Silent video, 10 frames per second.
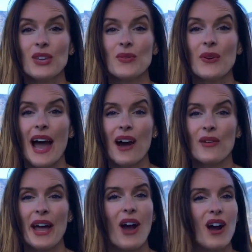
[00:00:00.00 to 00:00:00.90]
you
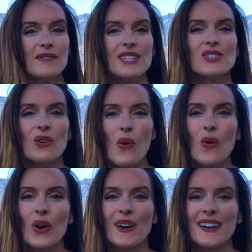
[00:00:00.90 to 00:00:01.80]
how I harvest
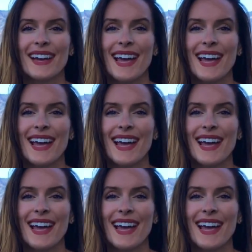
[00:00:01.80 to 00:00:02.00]
corn.